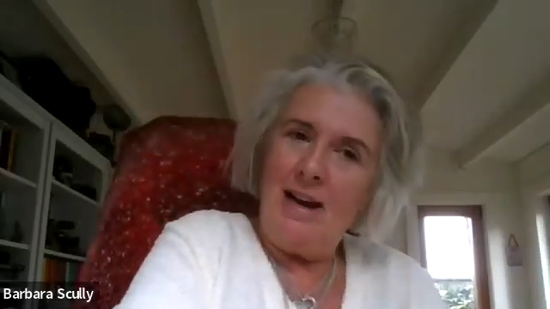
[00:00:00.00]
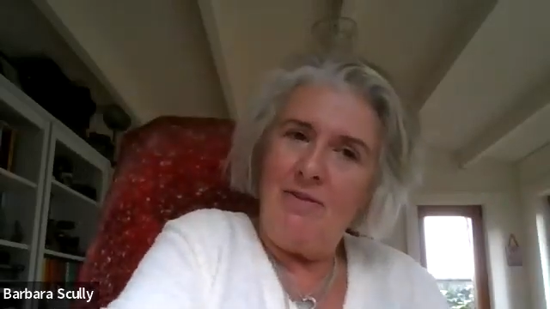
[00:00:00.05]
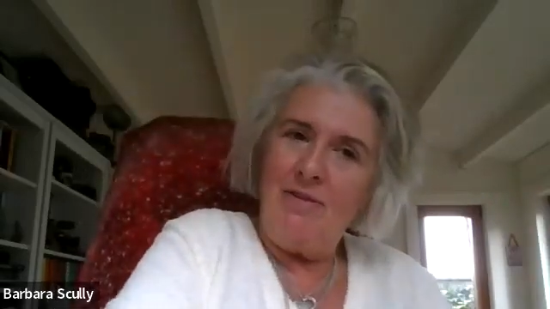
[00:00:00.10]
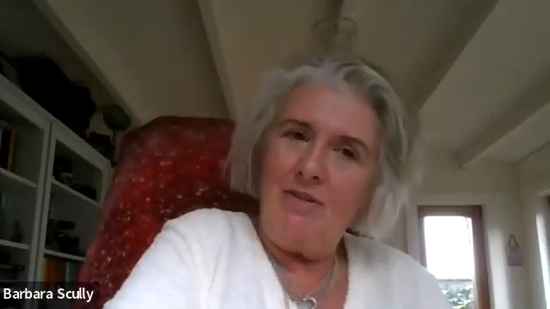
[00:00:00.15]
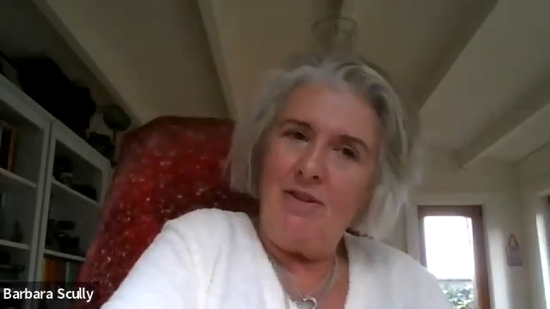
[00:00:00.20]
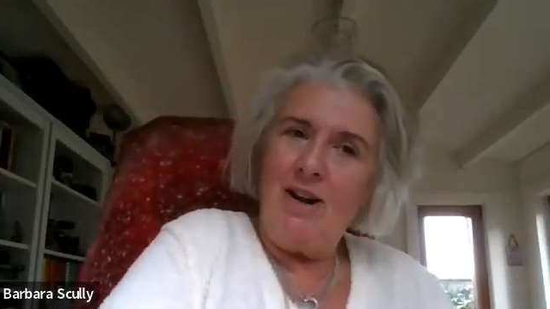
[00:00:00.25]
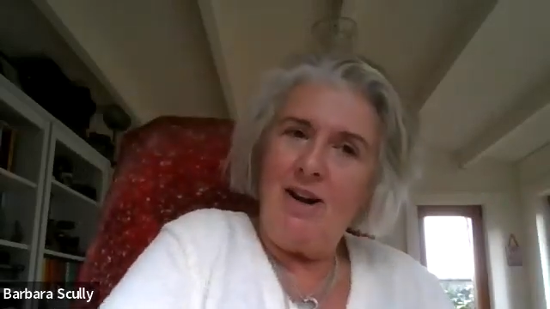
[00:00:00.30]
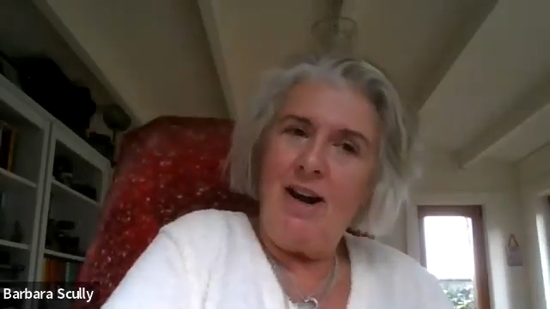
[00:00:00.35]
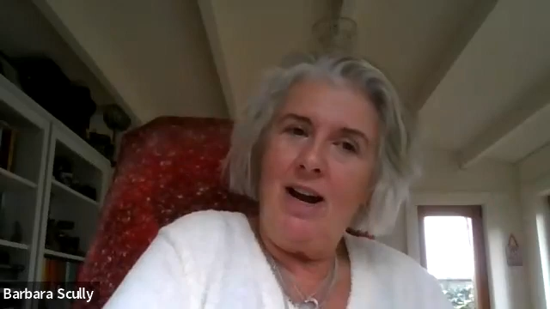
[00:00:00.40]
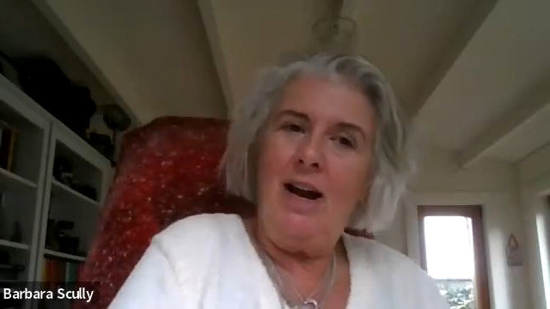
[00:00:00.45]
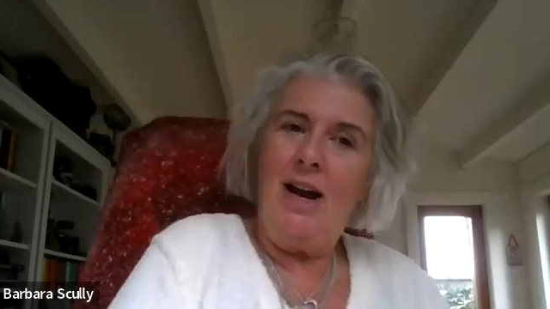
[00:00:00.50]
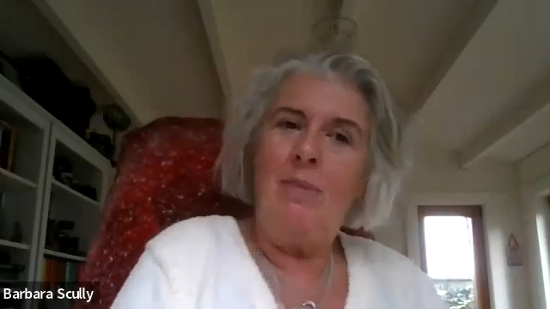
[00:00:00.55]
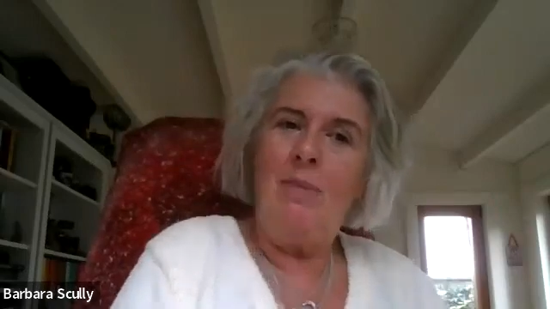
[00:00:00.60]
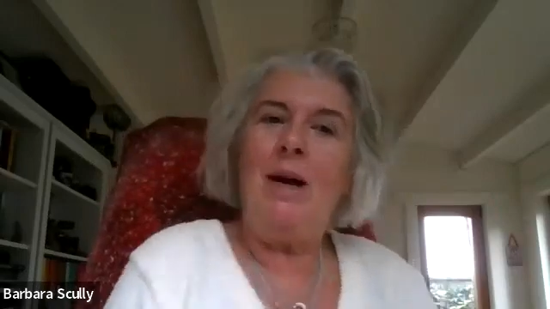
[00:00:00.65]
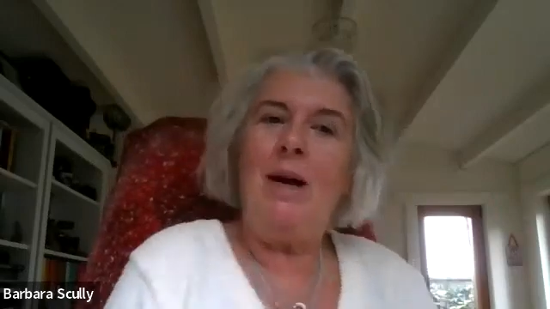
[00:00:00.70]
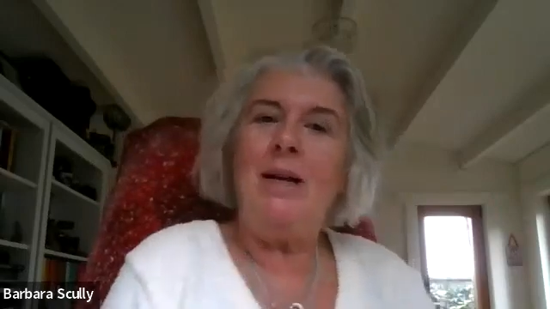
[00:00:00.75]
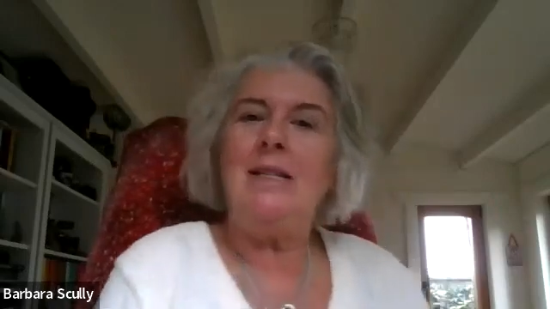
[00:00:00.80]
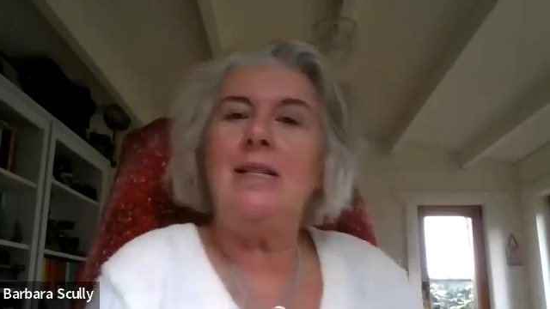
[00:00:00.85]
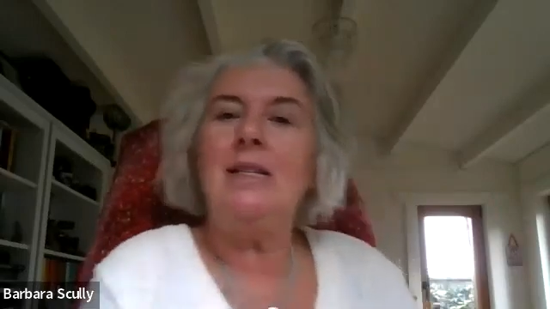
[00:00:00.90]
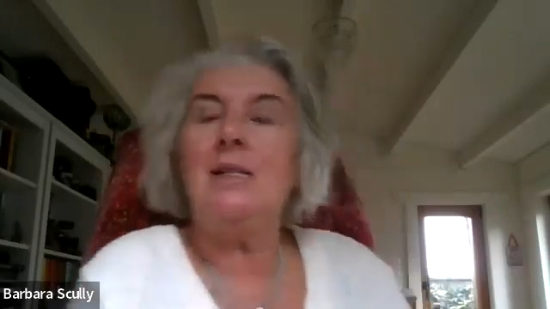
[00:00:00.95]
ever
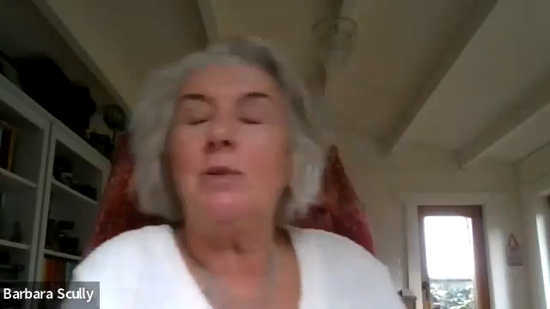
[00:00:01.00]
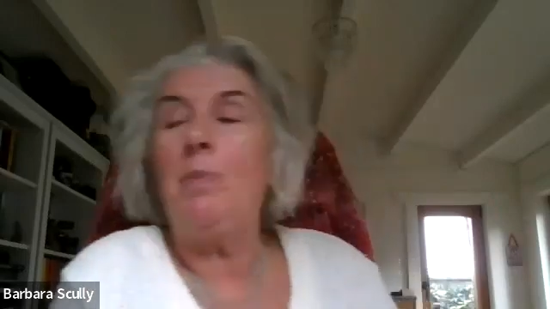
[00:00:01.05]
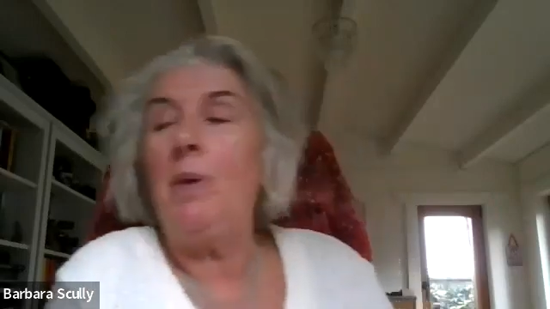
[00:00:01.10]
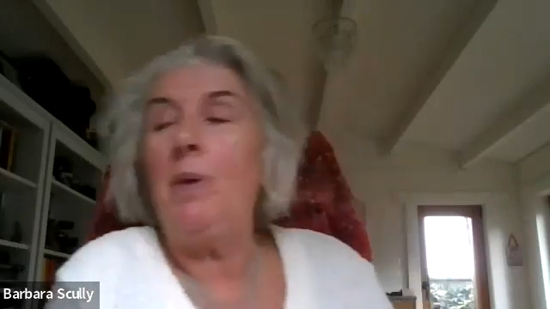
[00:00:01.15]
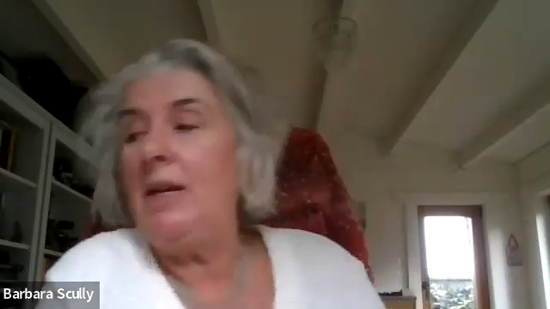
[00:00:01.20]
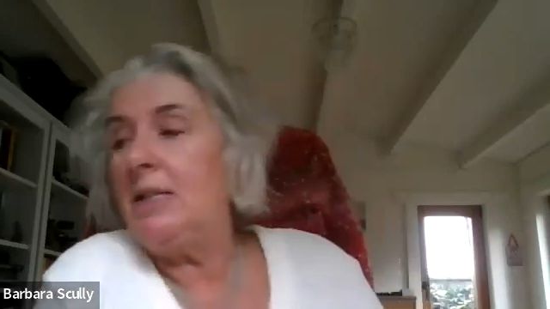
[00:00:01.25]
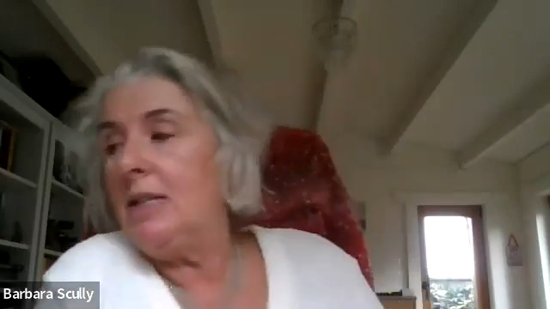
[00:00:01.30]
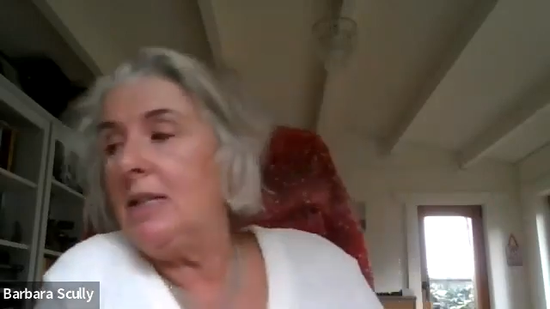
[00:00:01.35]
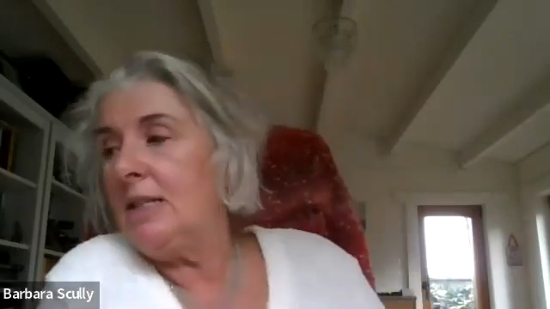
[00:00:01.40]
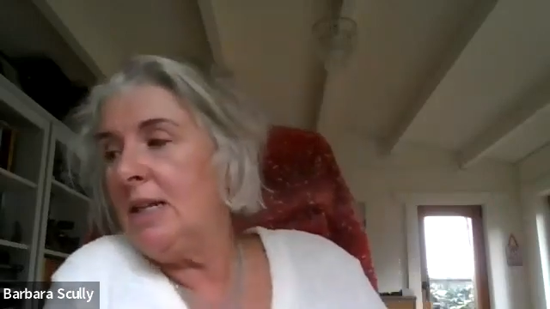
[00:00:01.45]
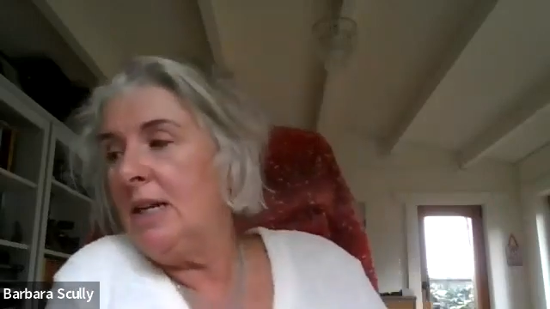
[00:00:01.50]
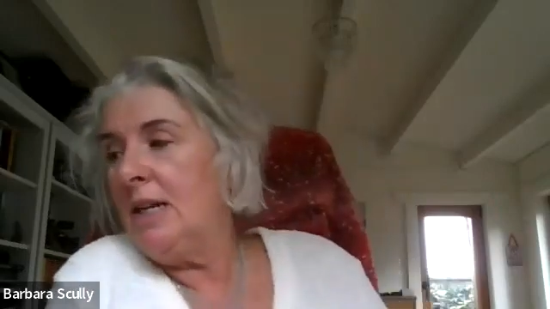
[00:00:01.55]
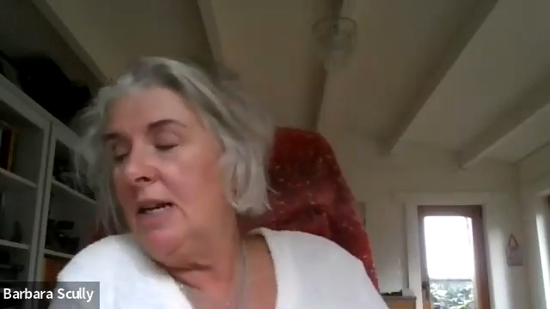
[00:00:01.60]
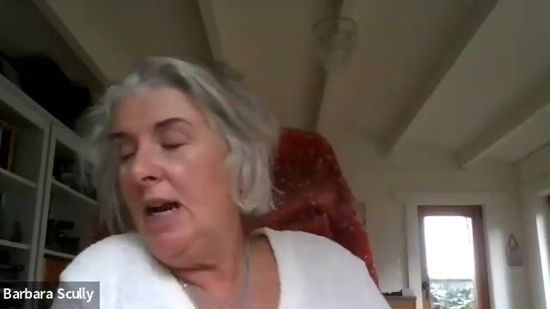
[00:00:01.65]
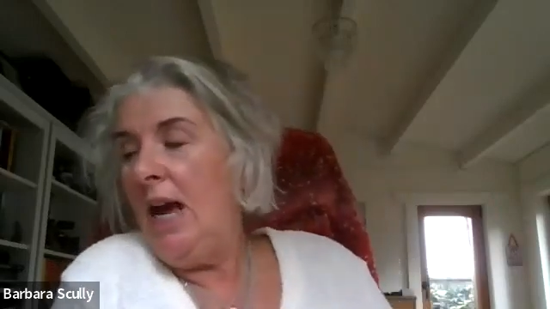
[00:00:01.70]
anticipated,